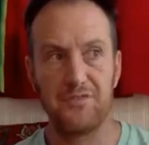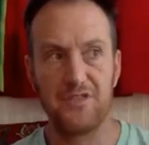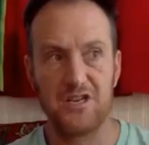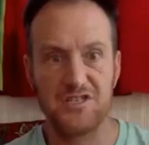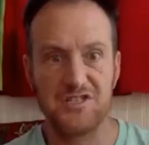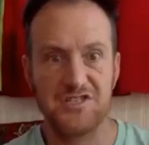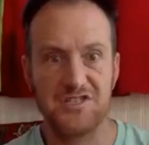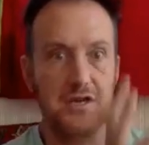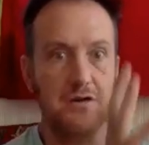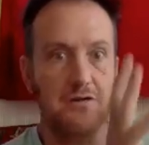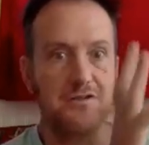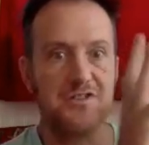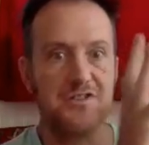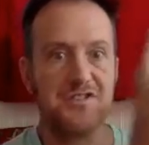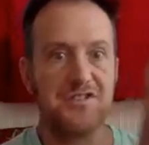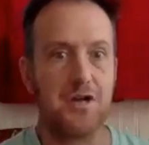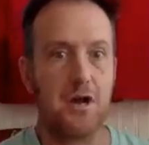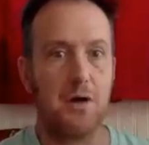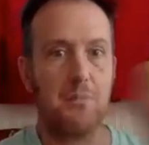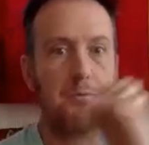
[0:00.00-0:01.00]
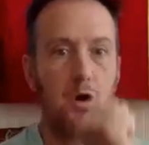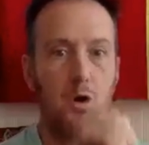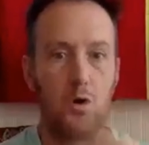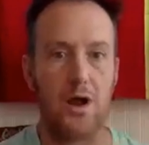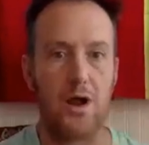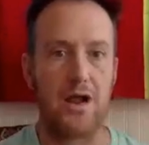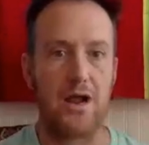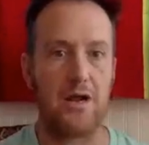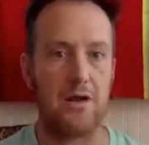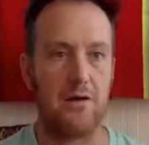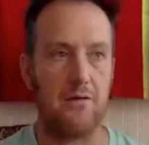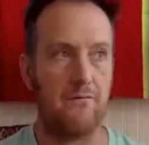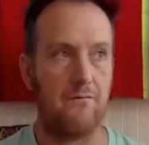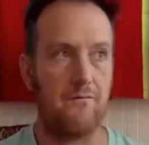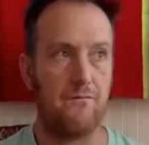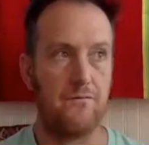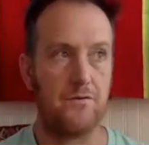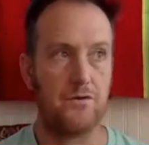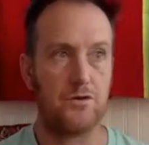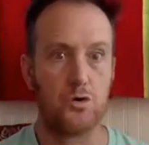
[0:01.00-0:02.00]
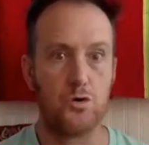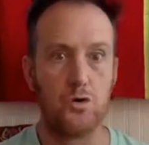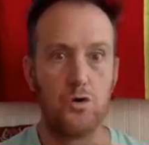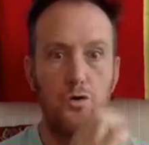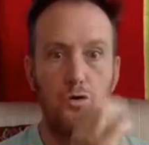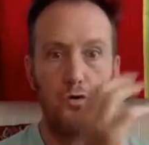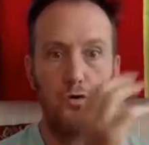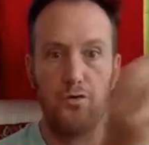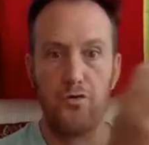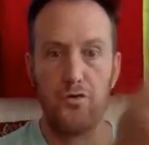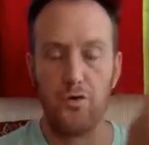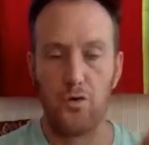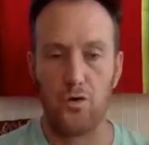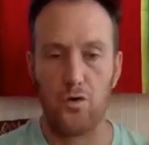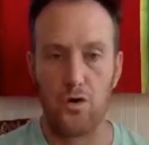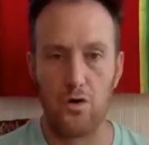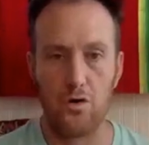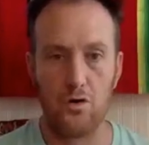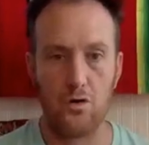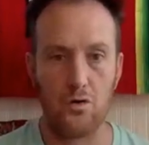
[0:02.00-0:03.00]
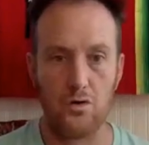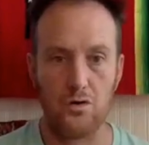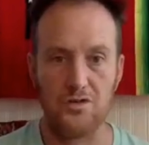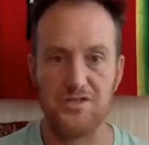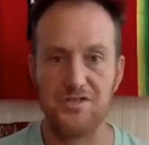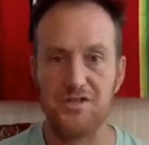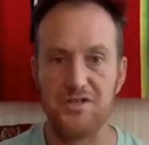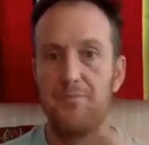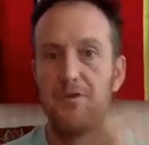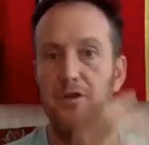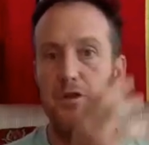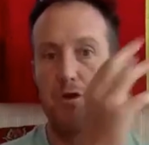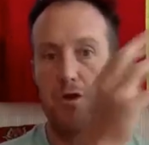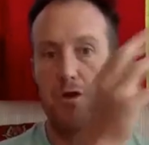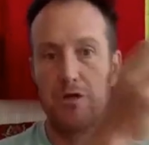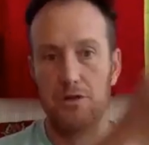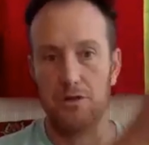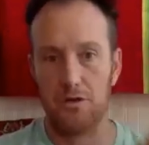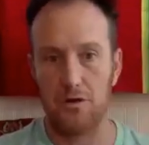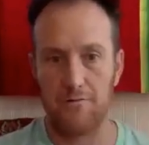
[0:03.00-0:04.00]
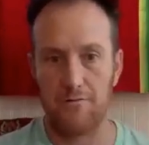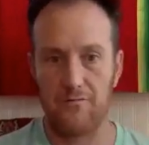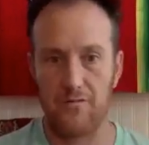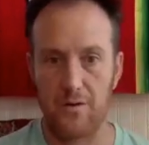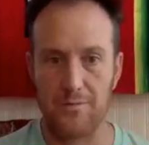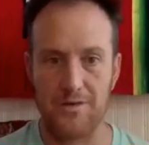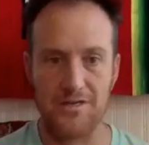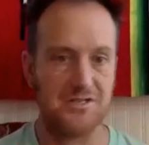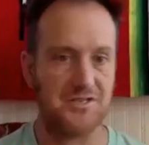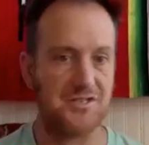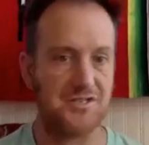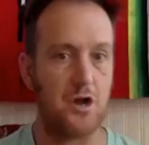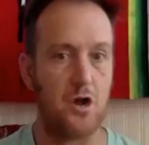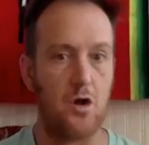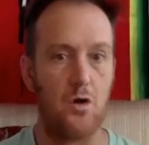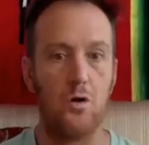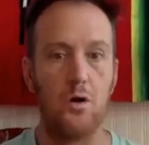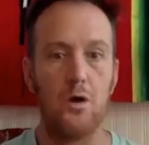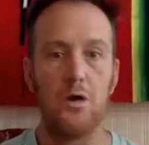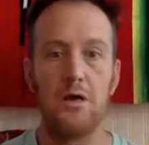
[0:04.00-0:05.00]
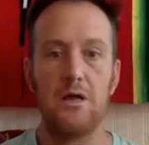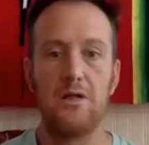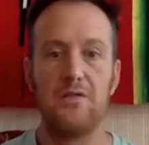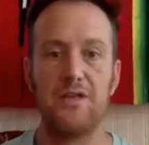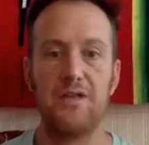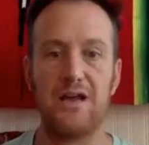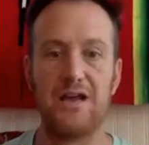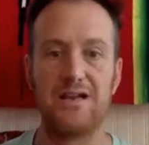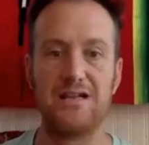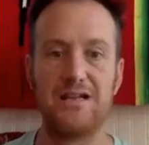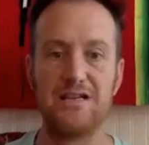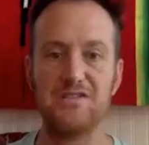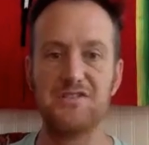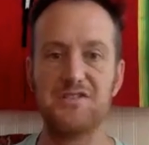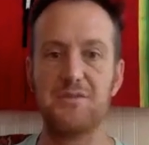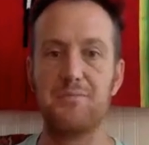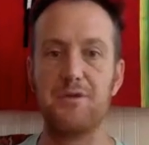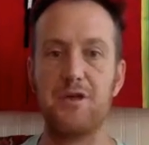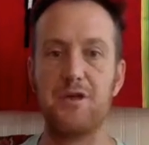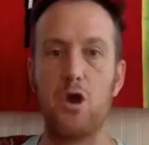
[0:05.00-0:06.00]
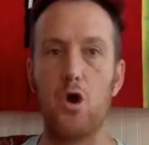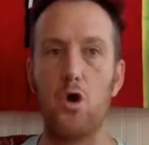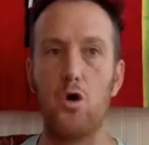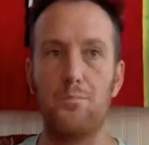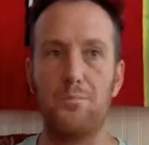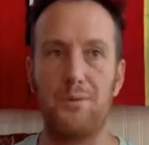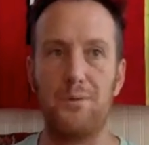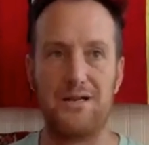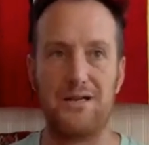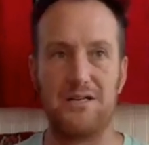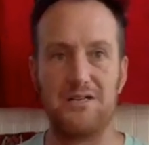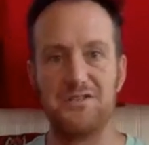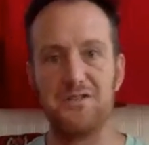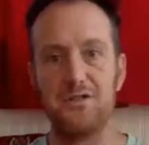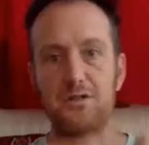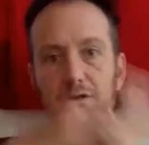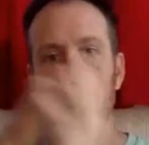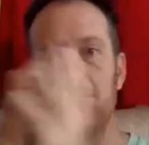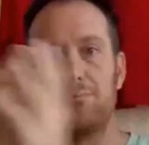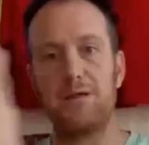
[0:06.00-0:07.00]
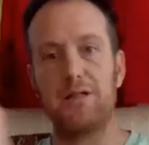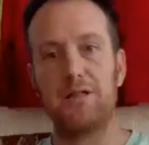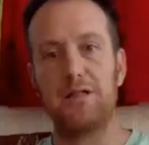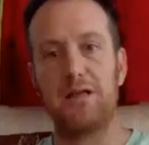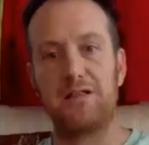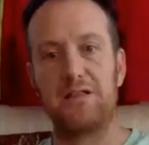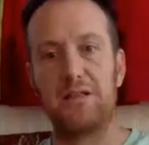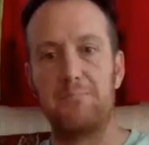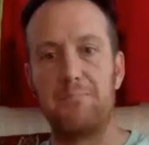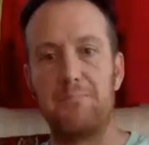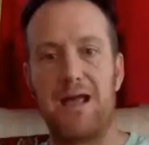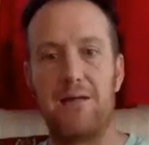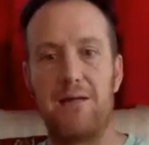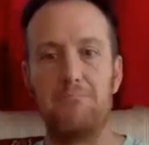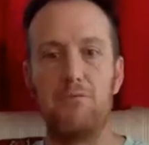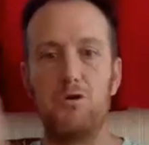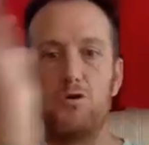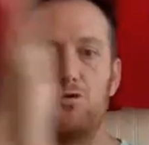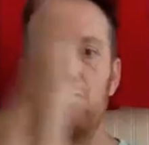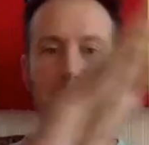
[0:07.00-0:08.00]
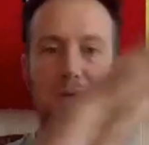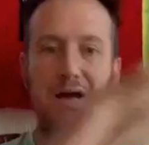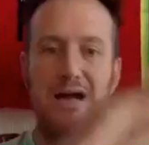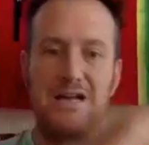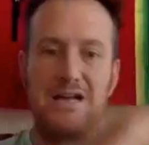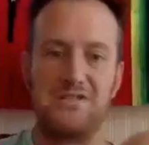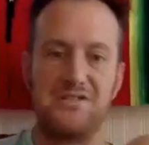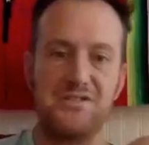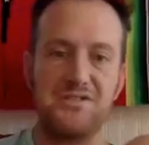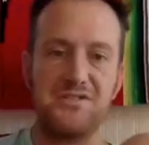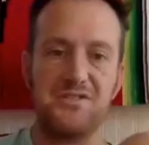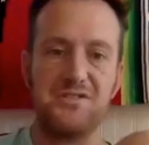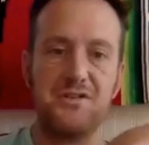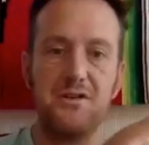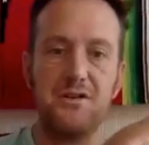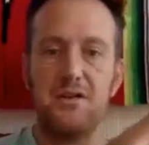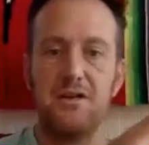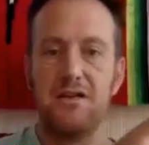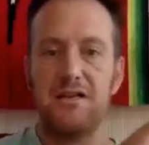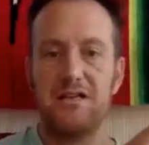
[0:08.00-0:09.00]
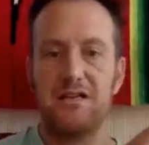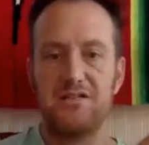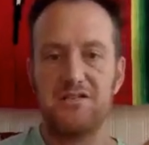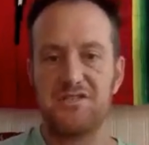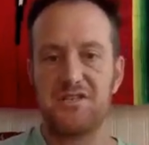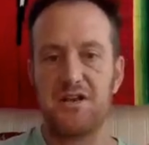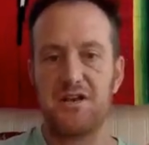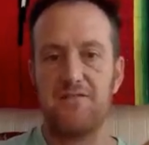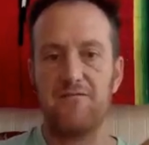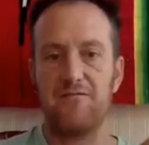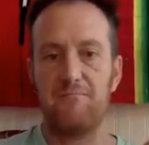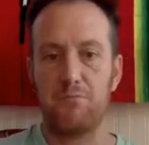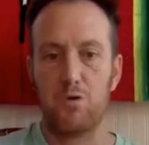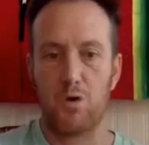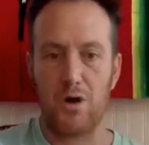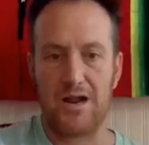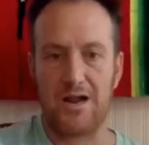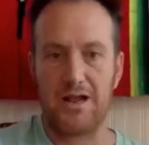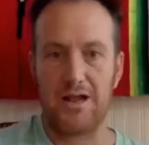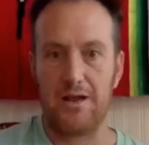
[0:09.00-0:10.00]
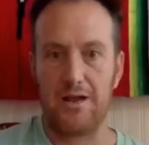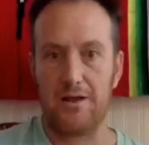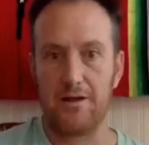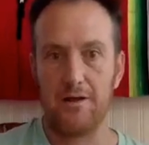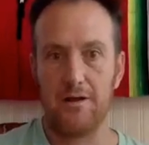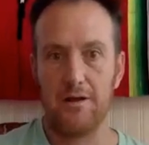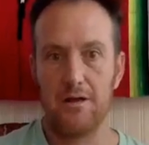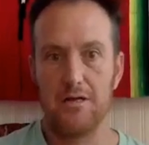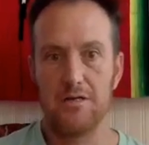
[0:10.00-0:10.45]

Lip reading: There's still some grain of truth or something you can learn from it. So the idea is to be open. It's a little bit like the bamboo bends instead of breaking.